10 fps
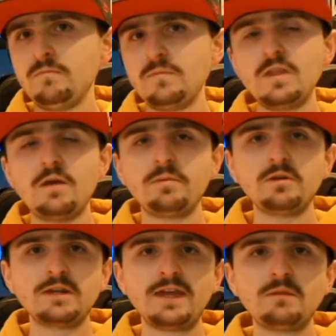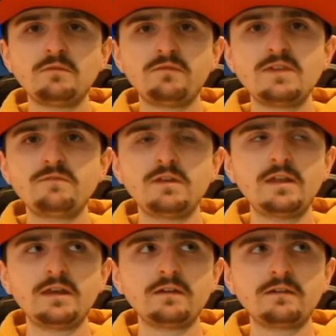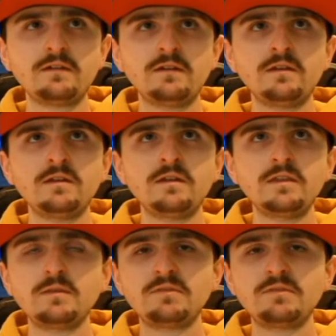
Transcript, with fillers: No, but on a game of FIFA, like, there'll